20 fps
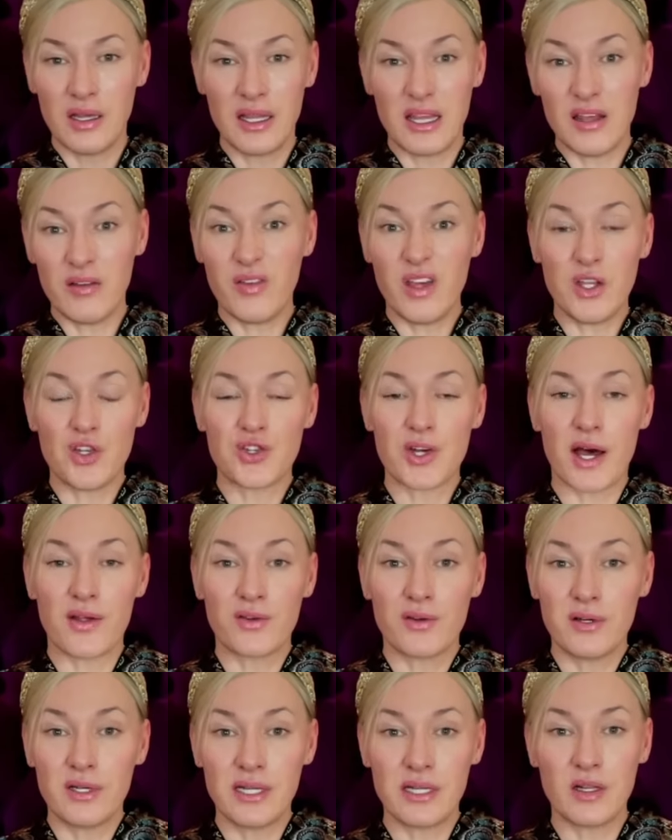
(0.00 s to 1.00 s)
give each
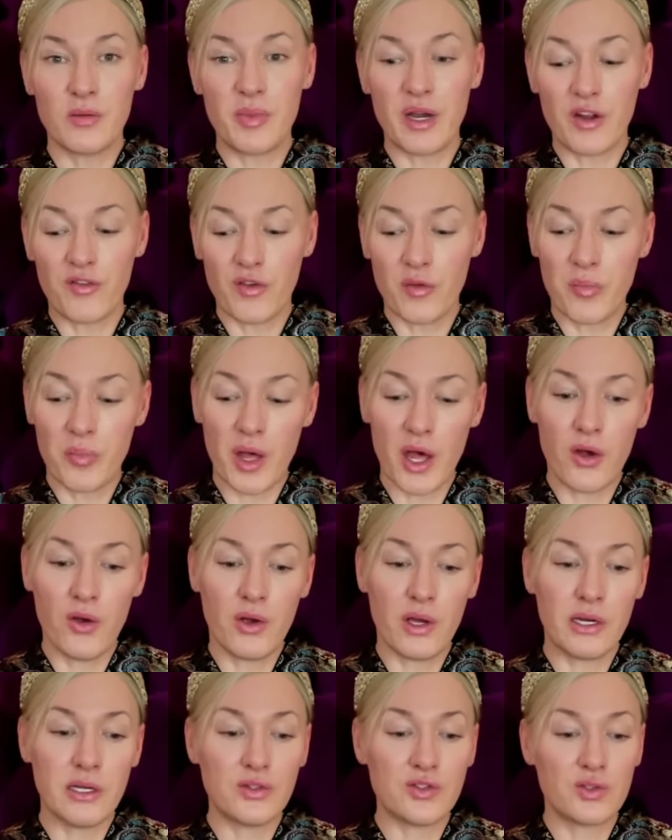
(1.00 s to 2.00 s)
other a little bit of a
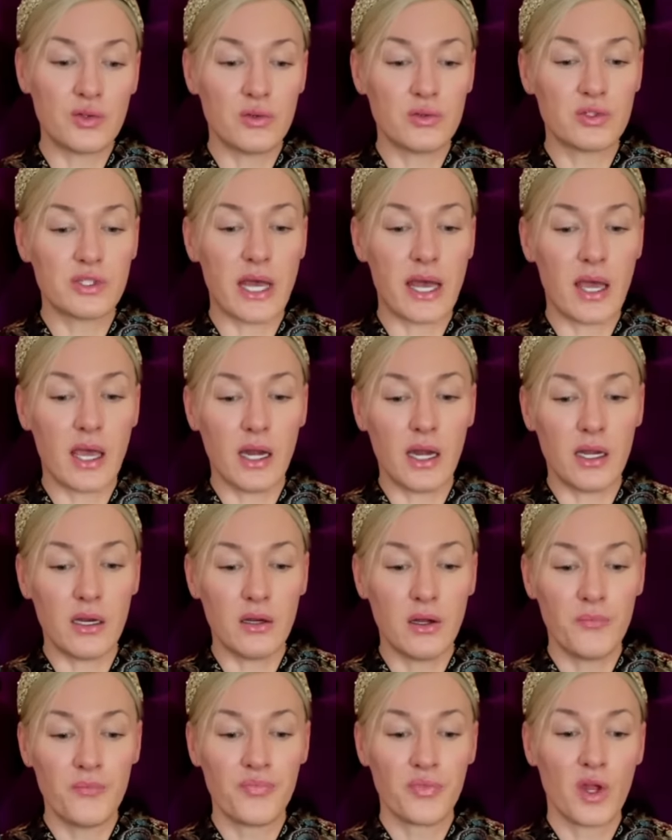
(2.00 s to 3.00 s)
poke and it's all taken
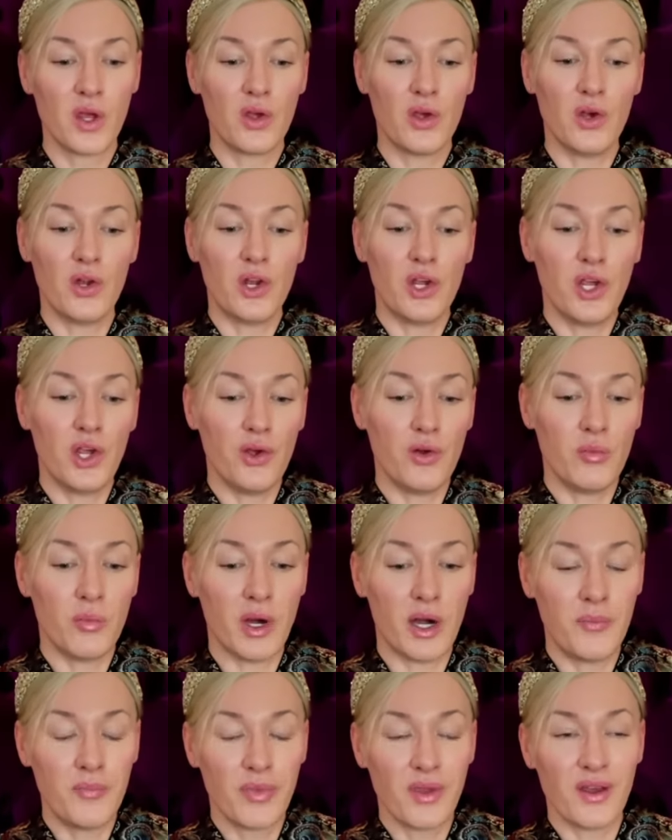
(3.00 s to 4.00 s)
in good
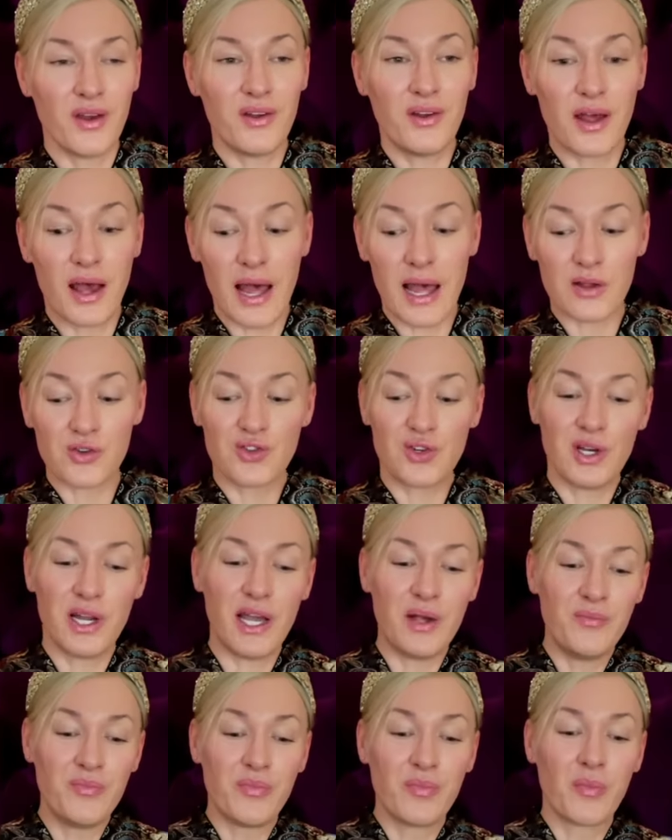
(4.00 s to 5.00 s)
humour. And
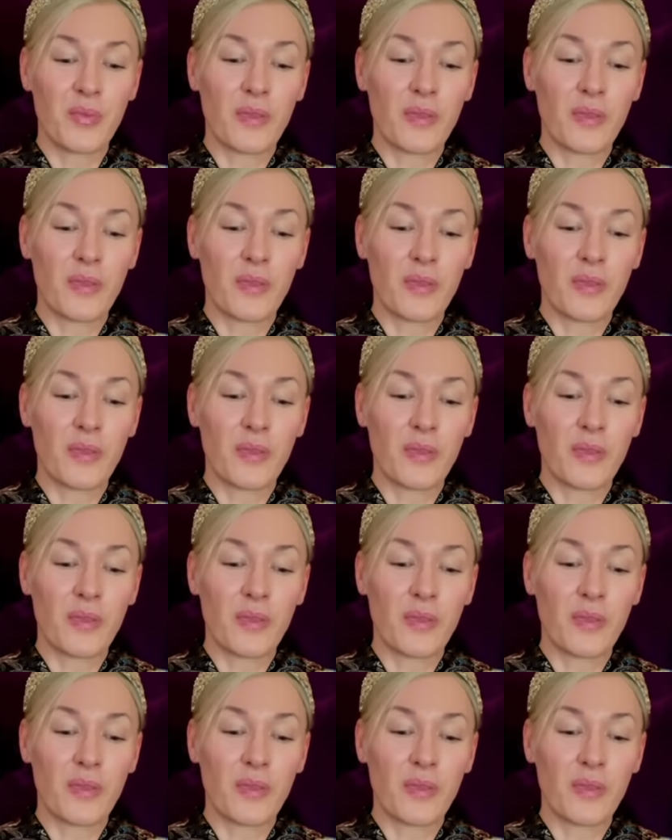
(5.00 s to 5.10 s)
actually,